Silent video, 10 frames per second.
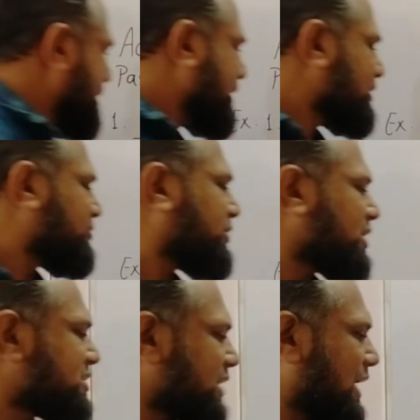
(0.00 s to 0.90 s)
In the
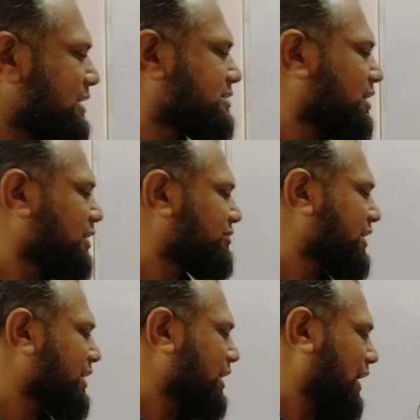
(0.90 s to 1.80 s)
first answer
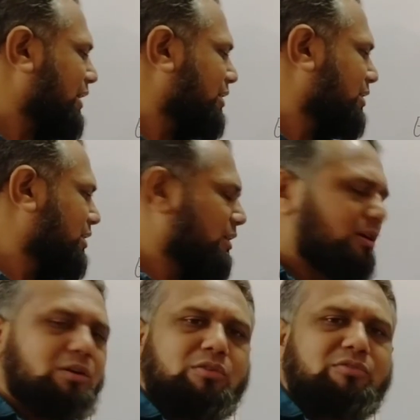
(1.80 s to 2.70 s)

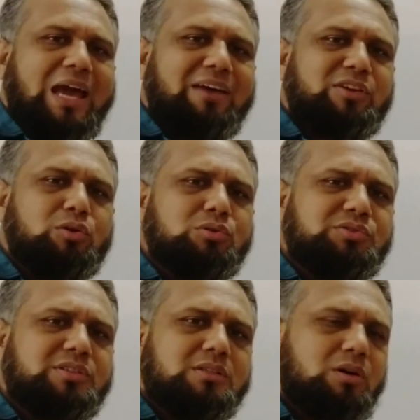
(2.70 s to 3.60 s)
we have
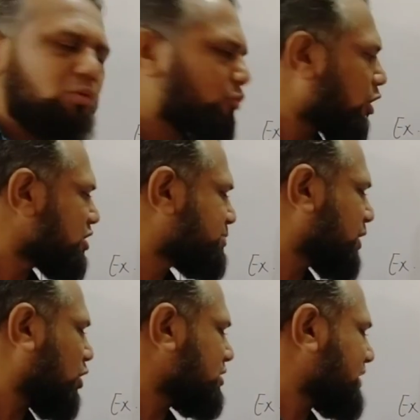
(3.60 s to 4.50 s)
used was
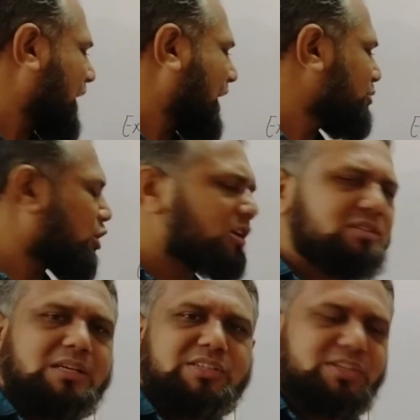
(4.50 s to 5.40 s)
because I
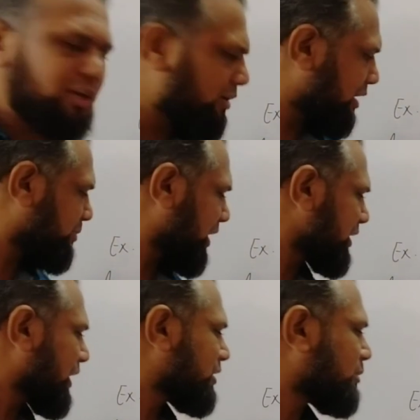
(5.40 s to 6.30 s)
was singular,
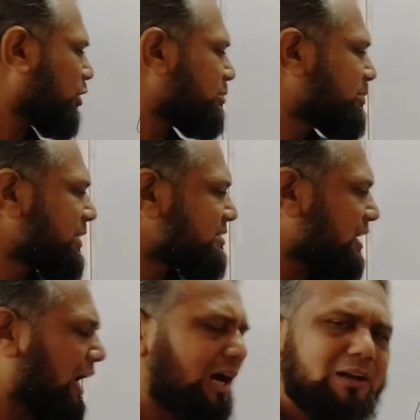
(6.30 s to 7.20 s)
but the bobby pins
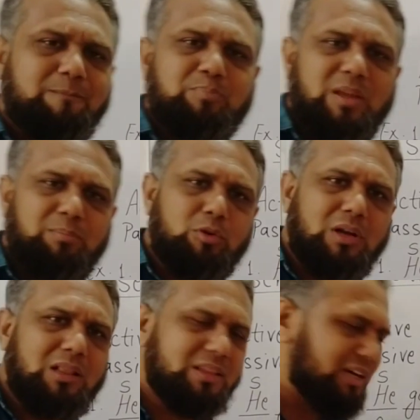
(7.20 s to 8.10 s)
are
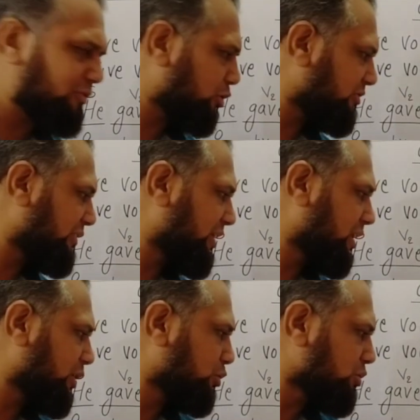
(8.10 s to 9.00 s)
plural, therefore we will
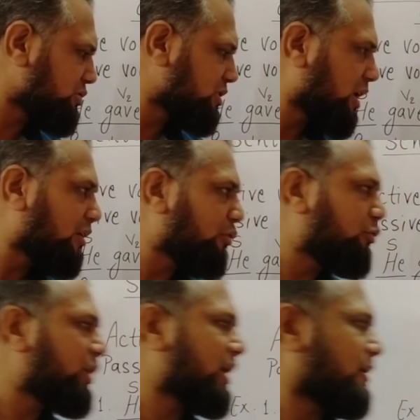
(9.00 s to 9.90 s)
use
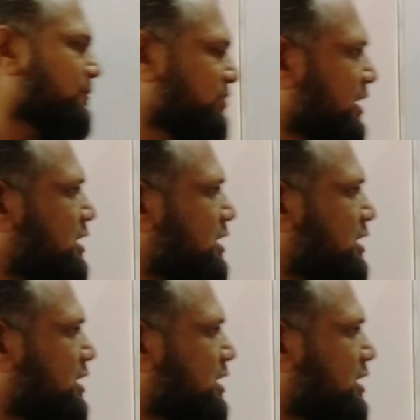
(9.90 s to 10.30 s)
were.